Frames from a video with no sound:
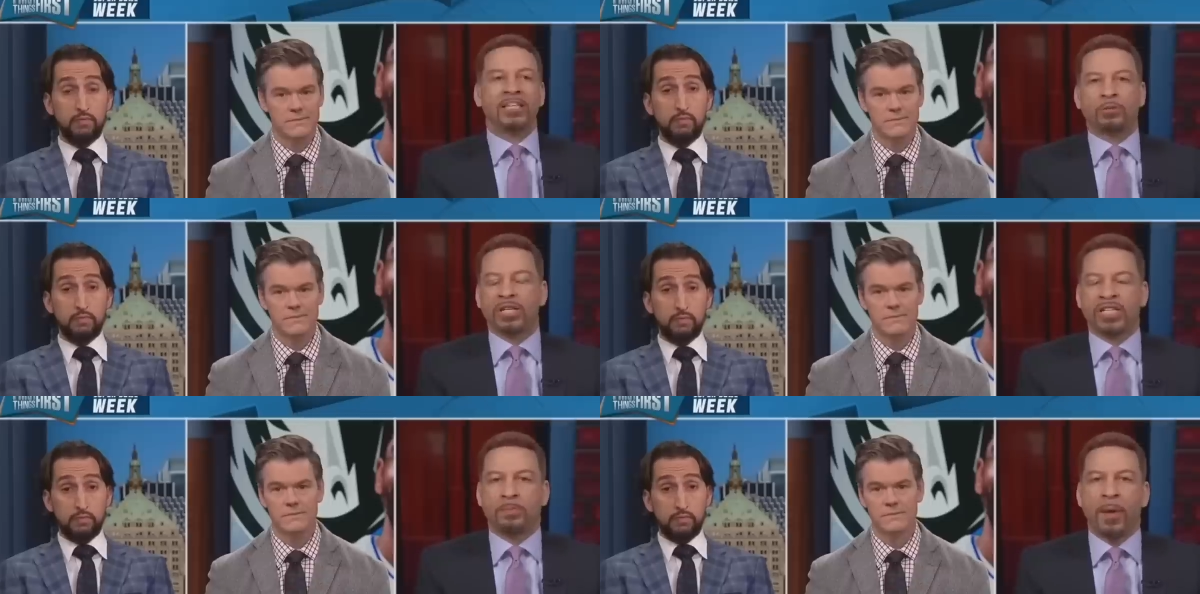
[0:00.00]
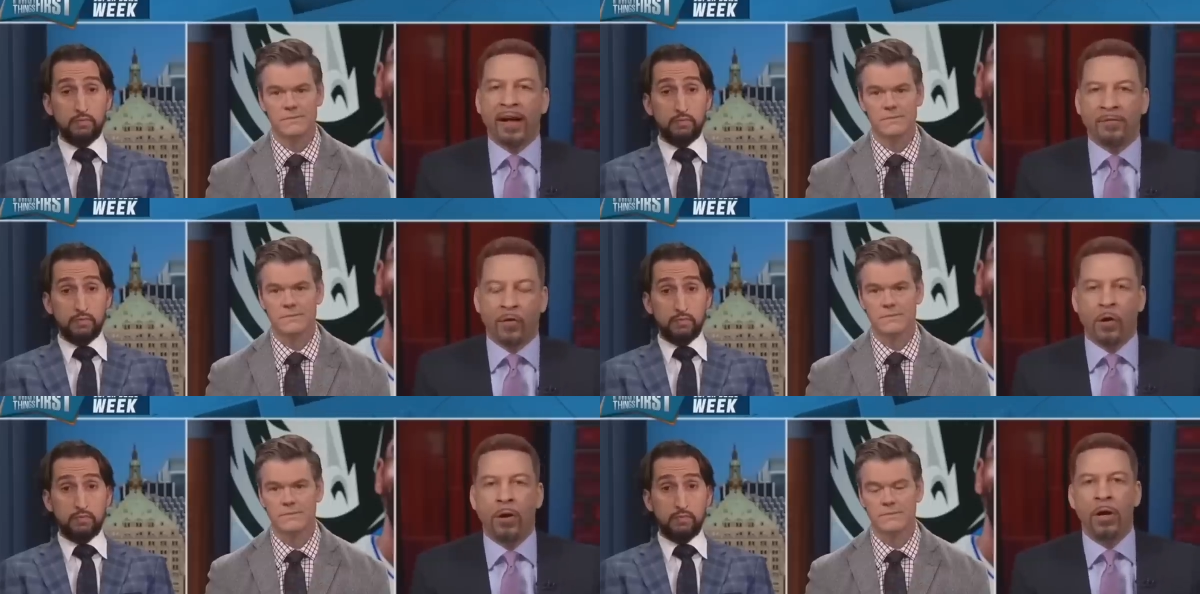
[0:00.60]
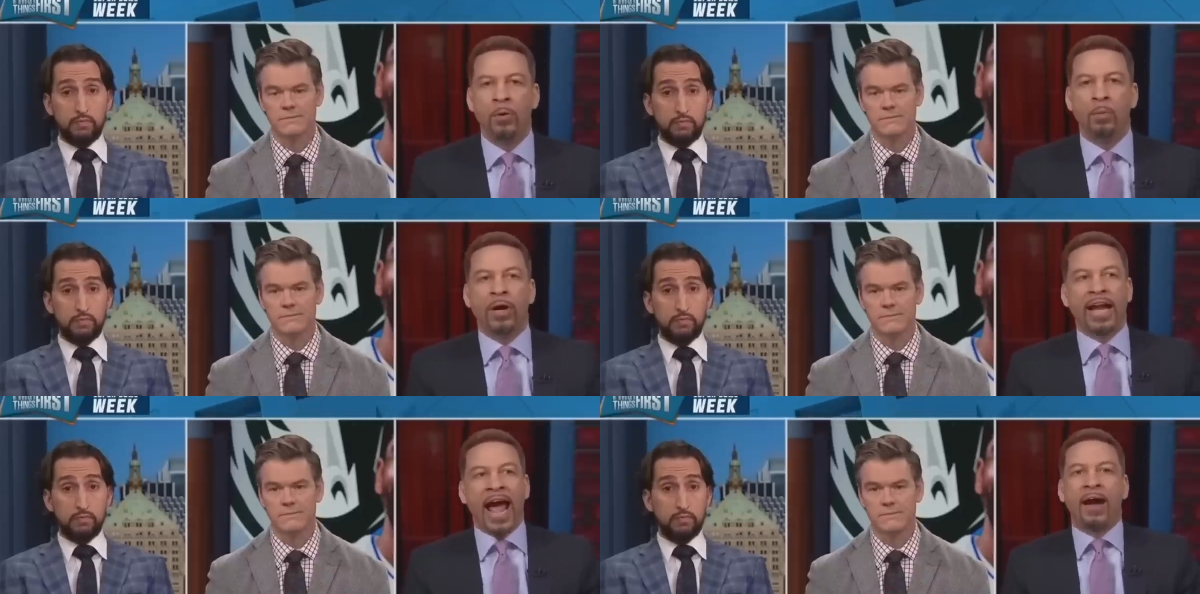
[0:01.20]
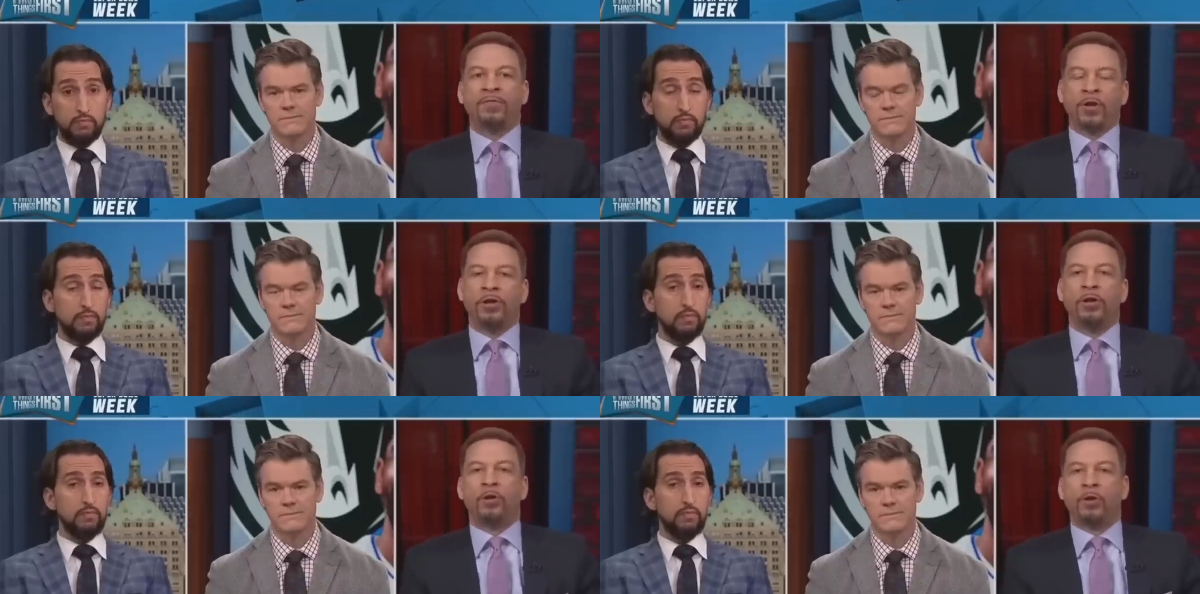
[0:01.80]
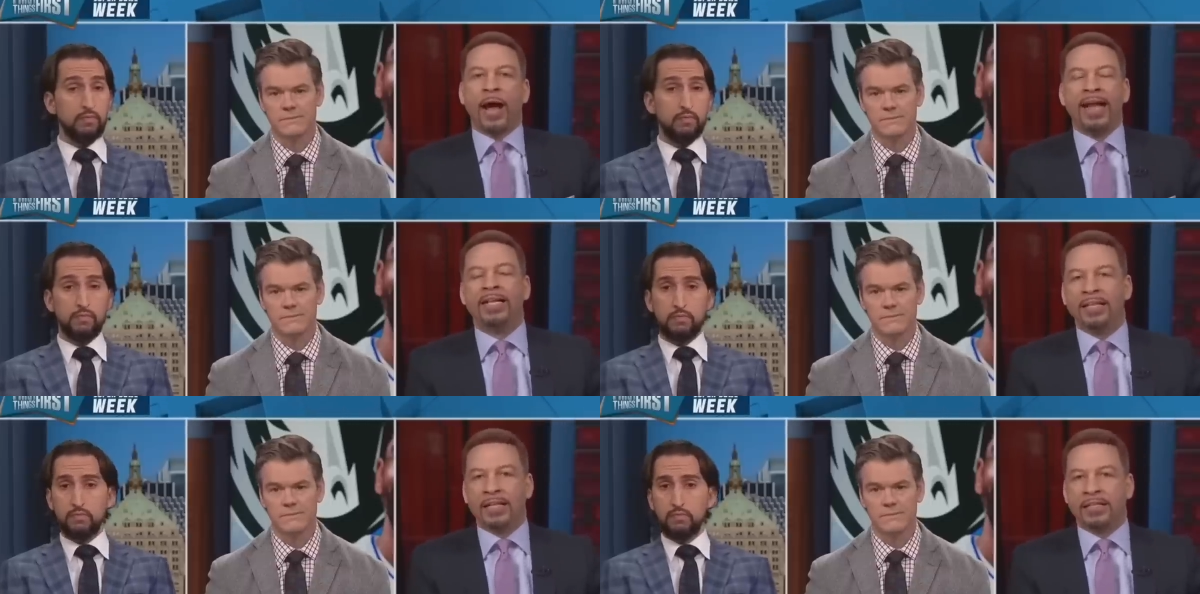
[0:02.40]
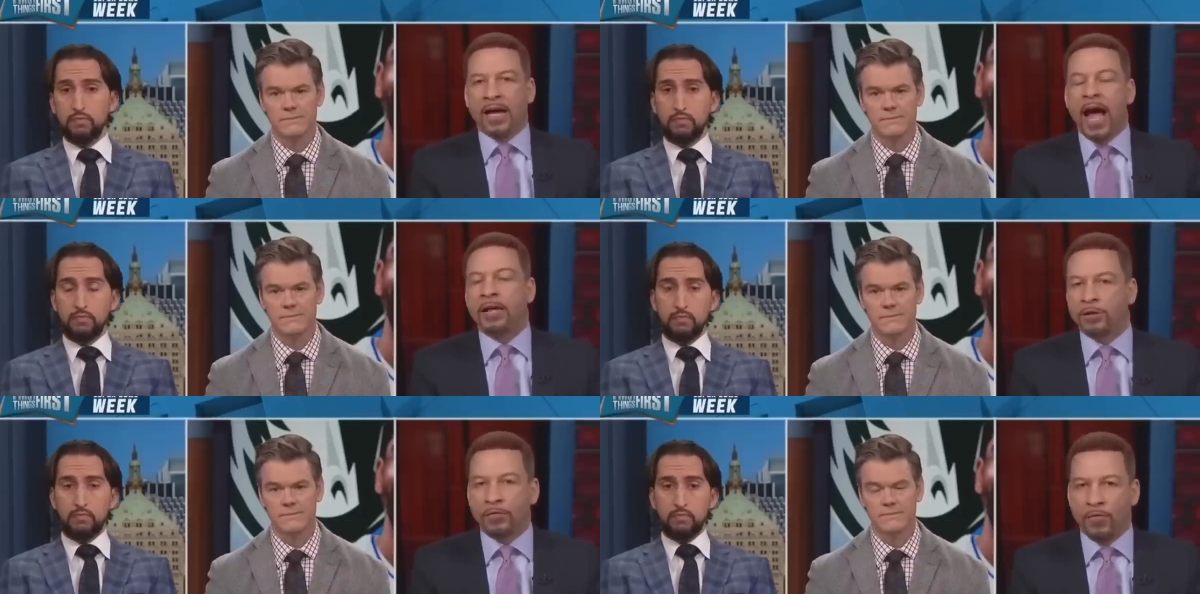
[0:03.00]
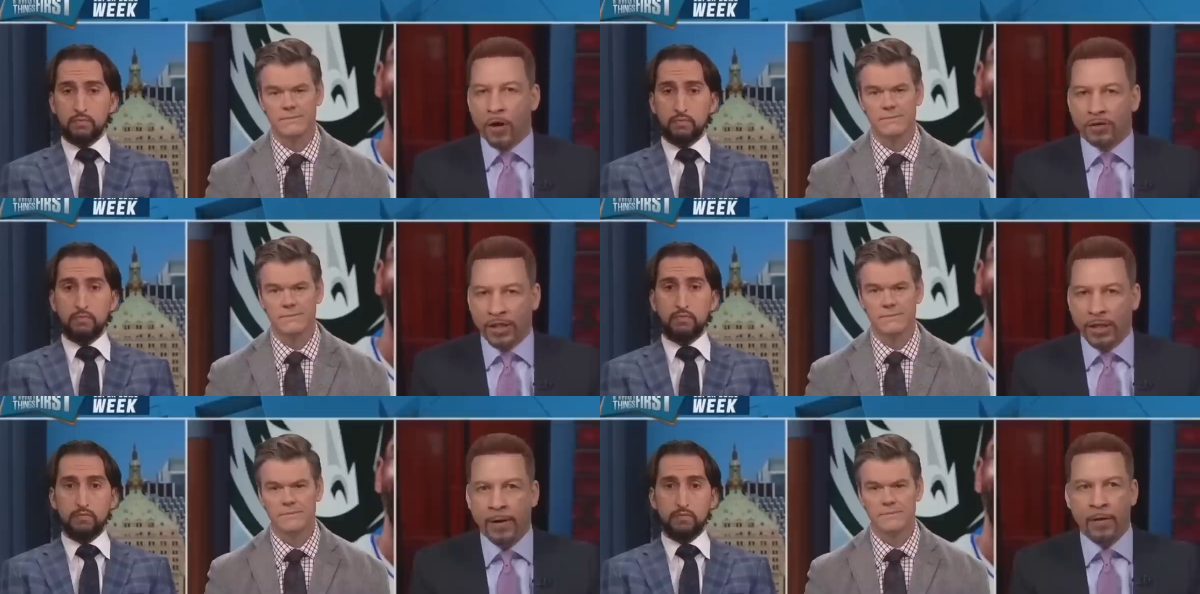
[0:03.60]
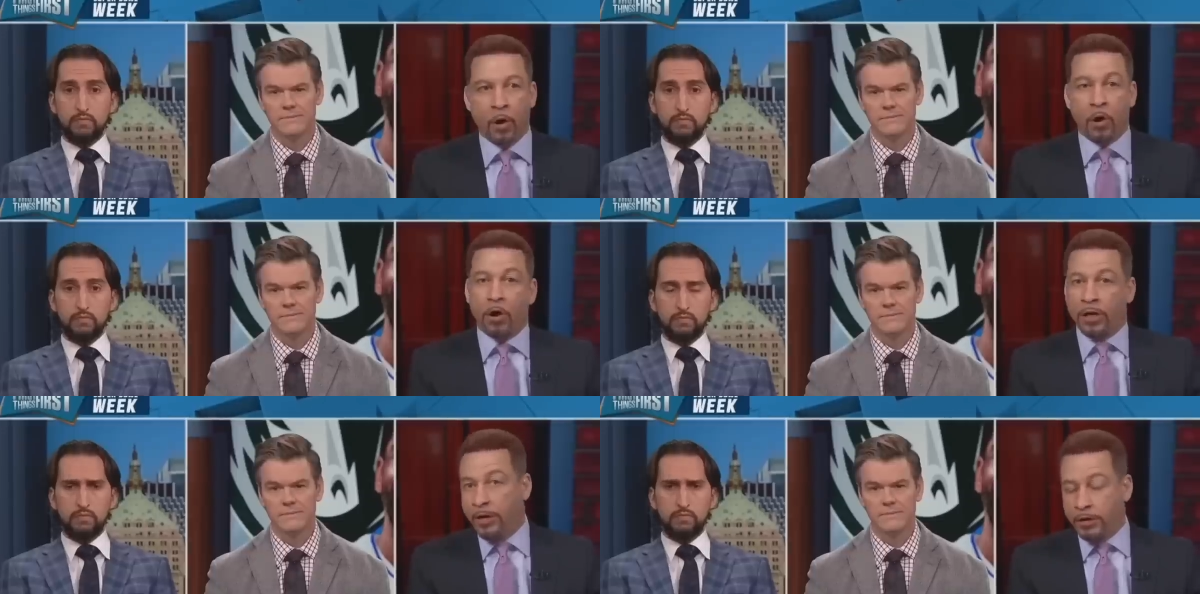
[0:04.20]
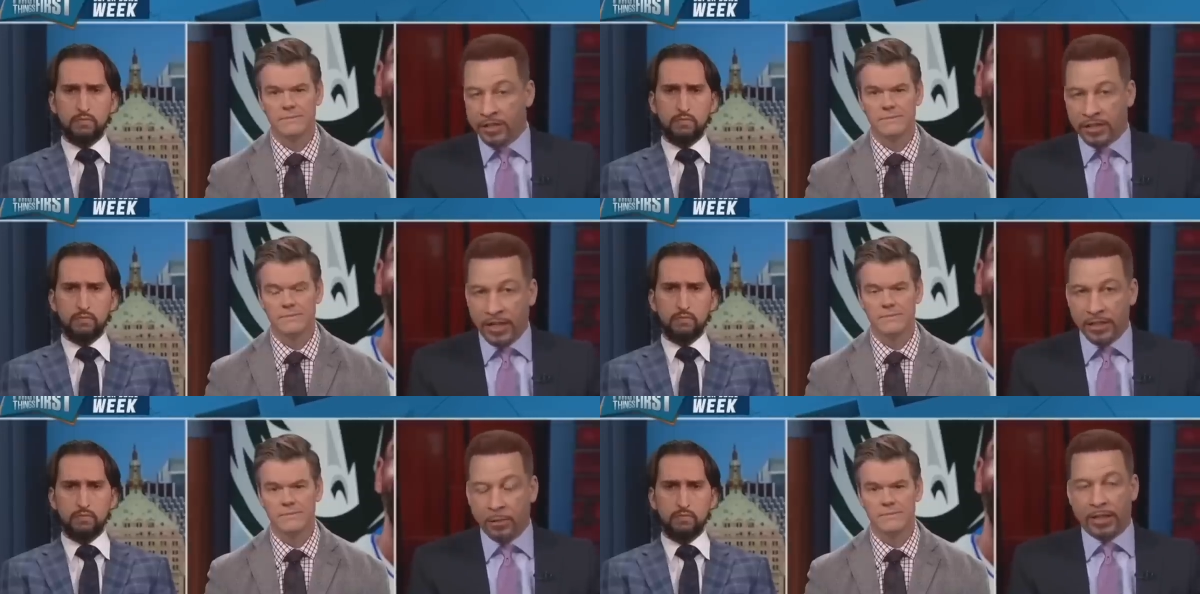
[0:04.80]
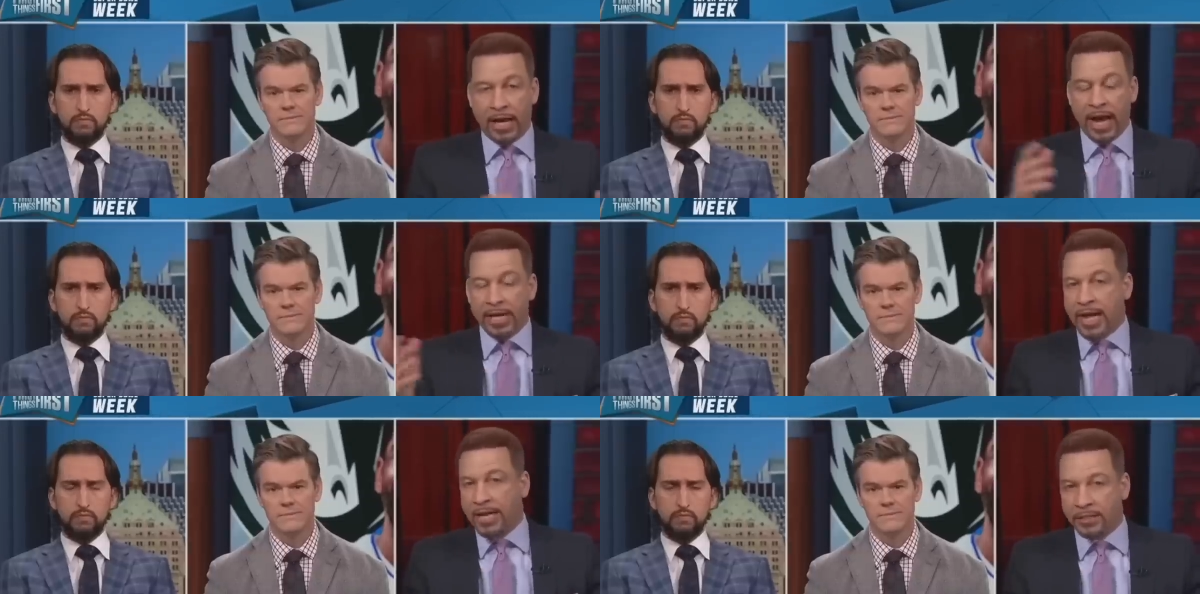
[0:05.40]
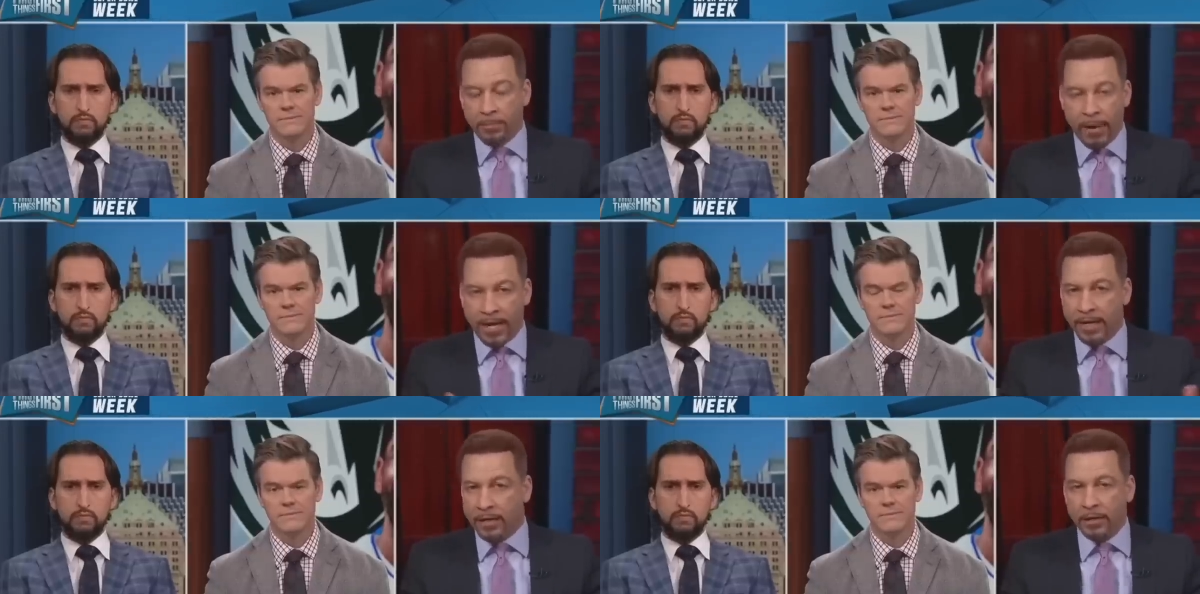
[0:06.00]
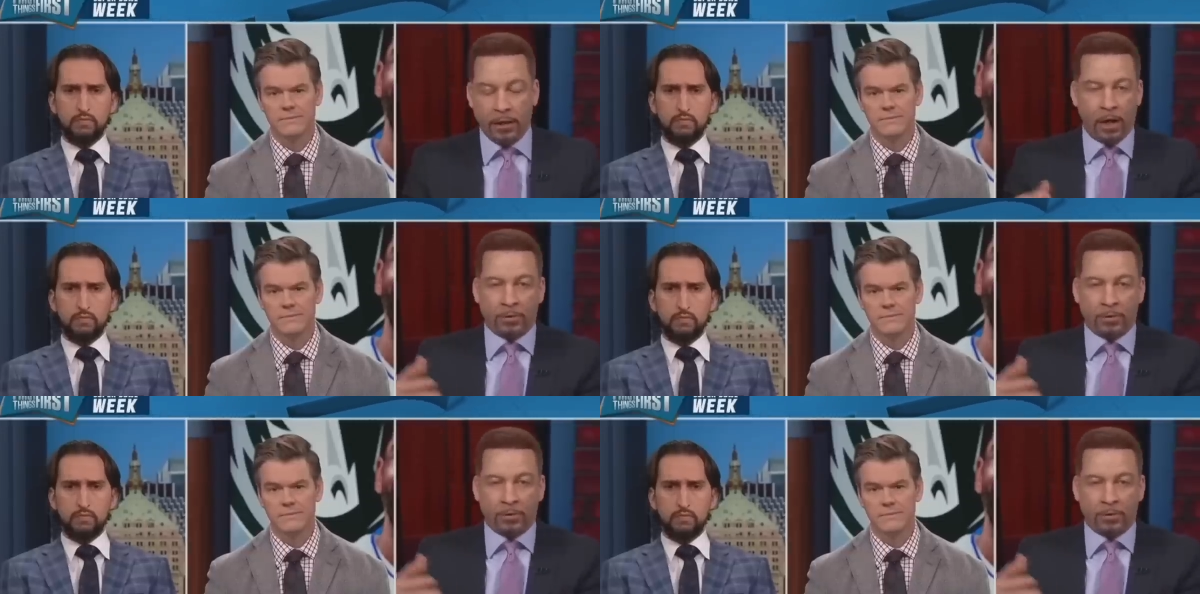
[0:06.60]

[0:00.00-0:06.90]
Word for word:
Speaker 1: I don't want to bring this back always to like other sports and other bits of content, but I, I do. I listen to and watch a lot of other sports